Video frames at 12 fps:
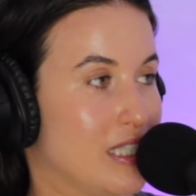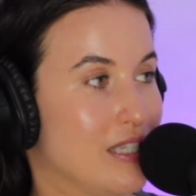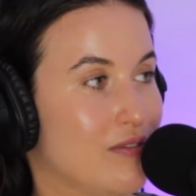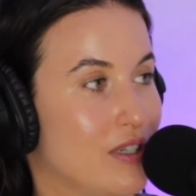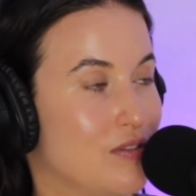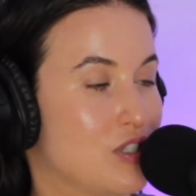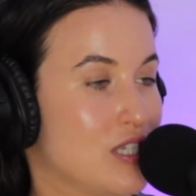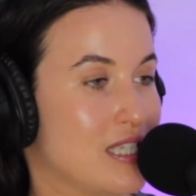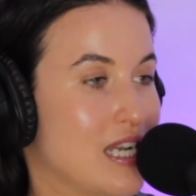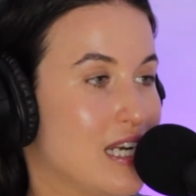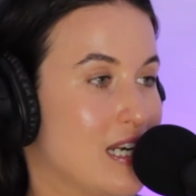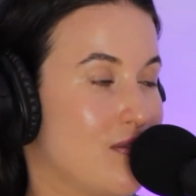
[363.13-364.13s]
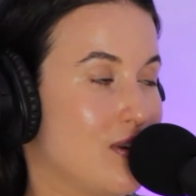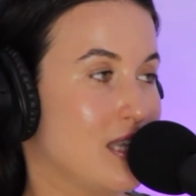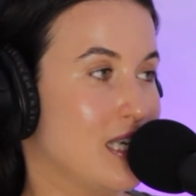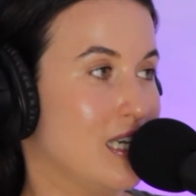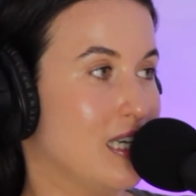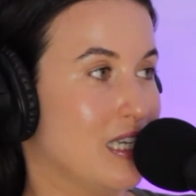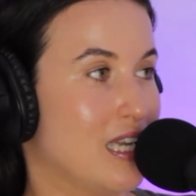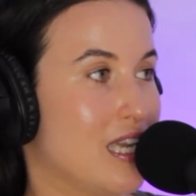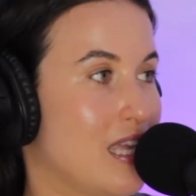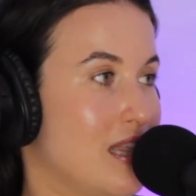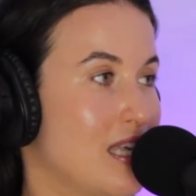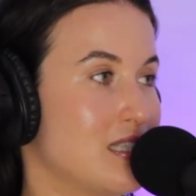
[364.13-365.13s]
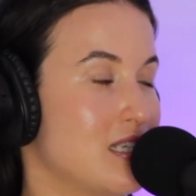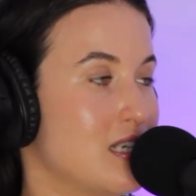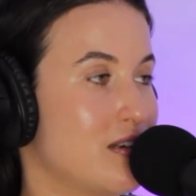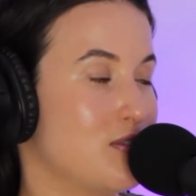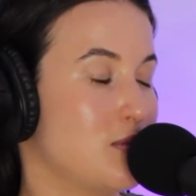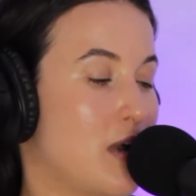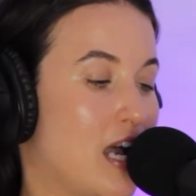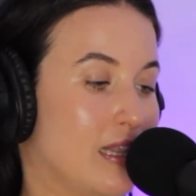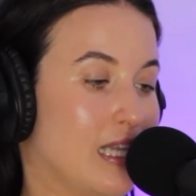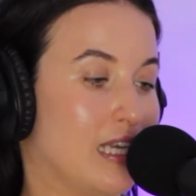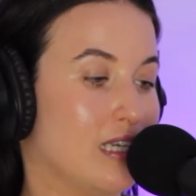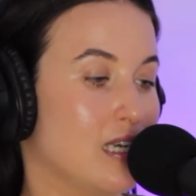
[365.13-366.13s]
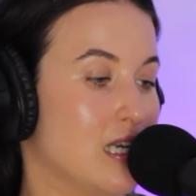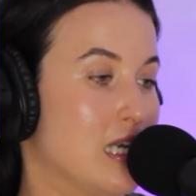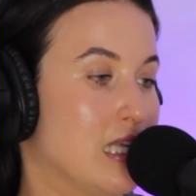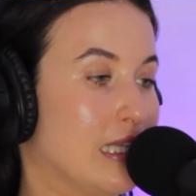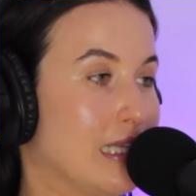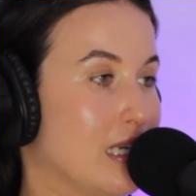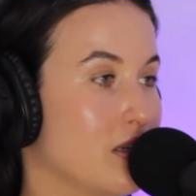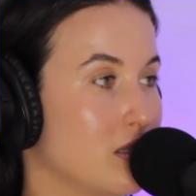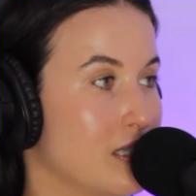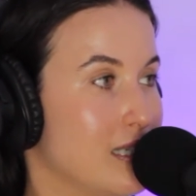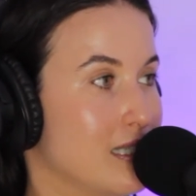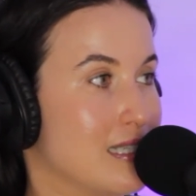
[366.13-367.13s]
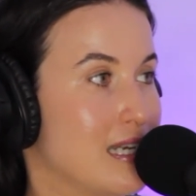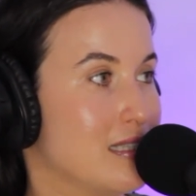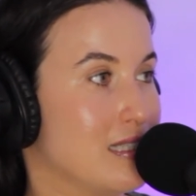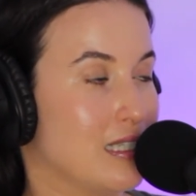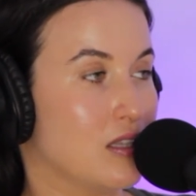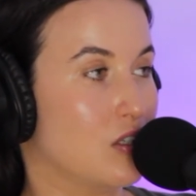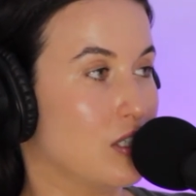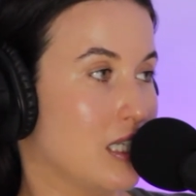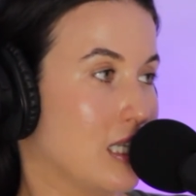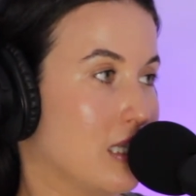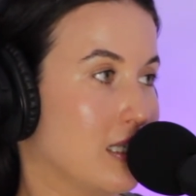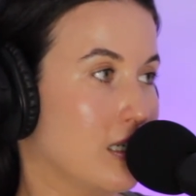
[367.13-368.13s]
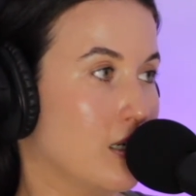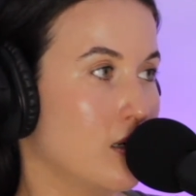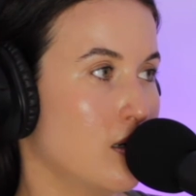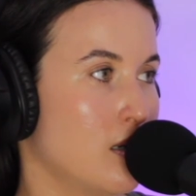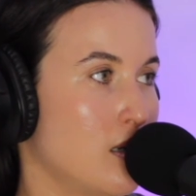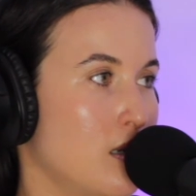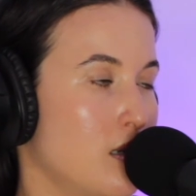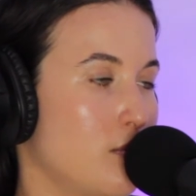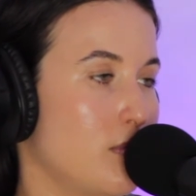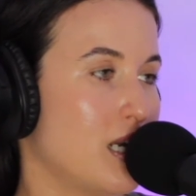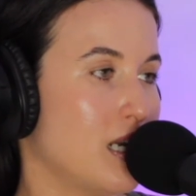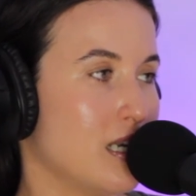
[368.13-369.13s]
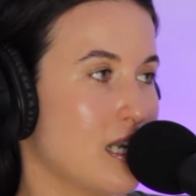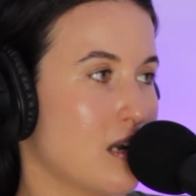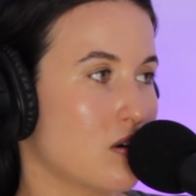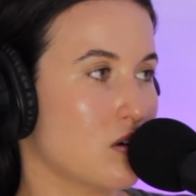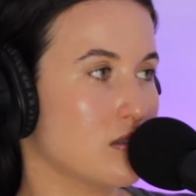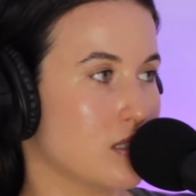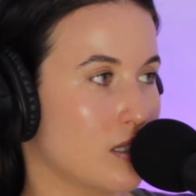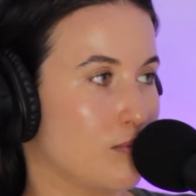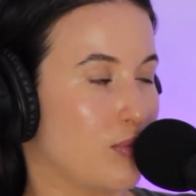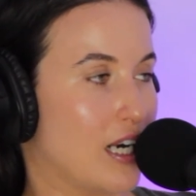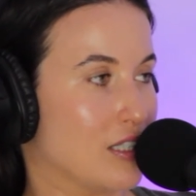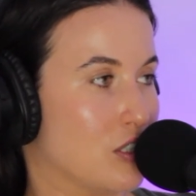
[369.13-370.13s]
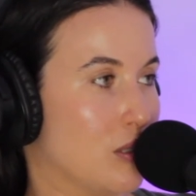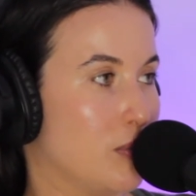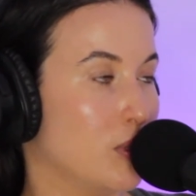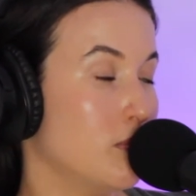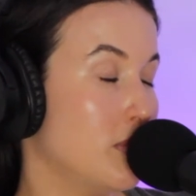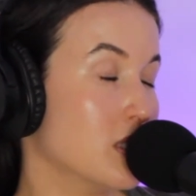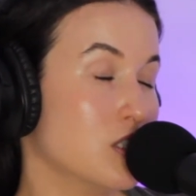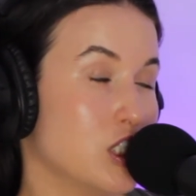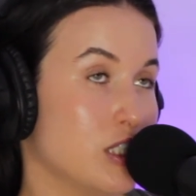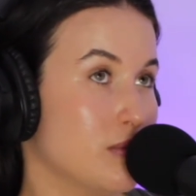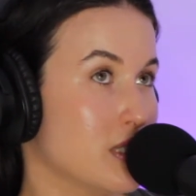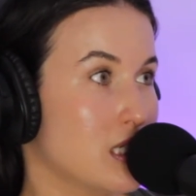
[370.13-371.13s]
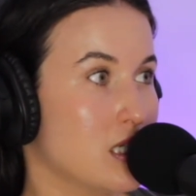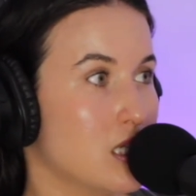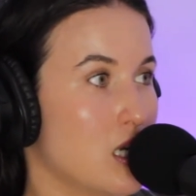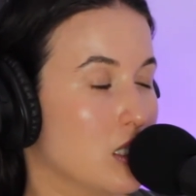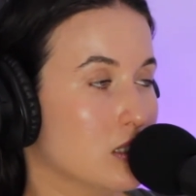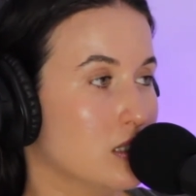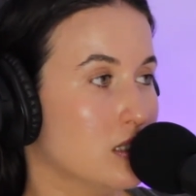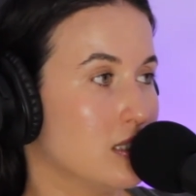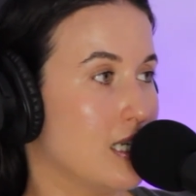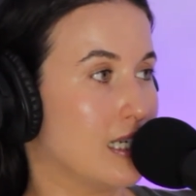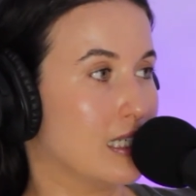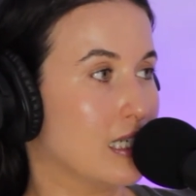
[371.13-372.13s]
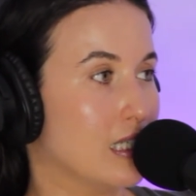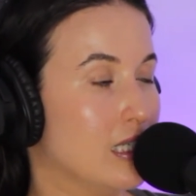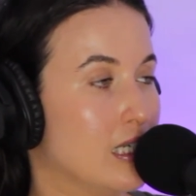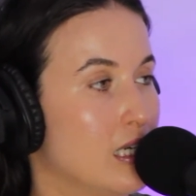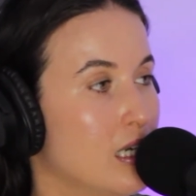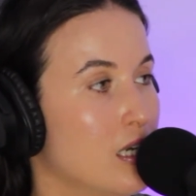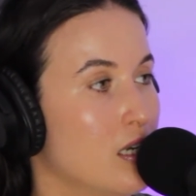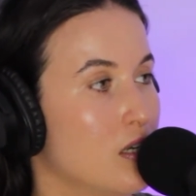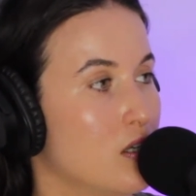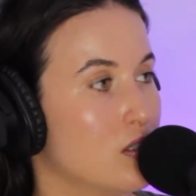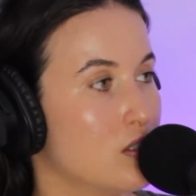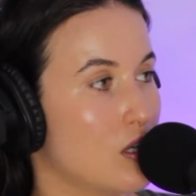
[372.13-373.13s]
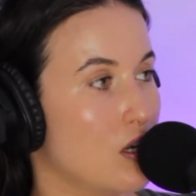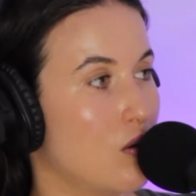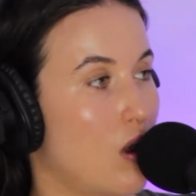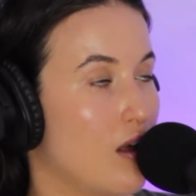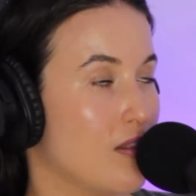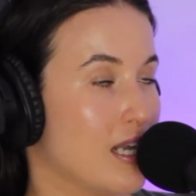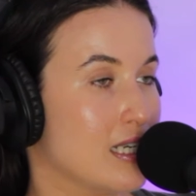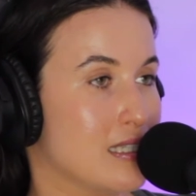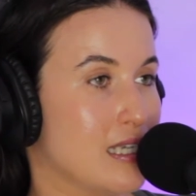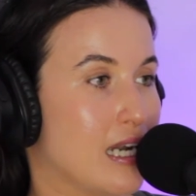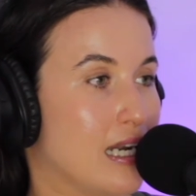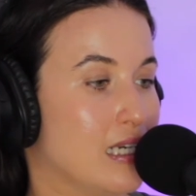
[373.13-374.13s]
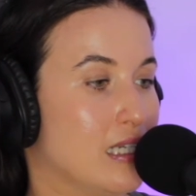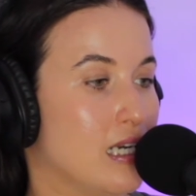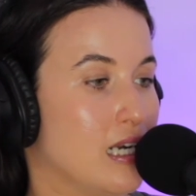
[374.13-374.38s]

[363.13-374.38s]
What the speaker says: even if she signed everything. That's a tough spot. Like, legally, it sounds like they're in the clear, but young girls are impressionable, but she was an adult, technically. So all that aside,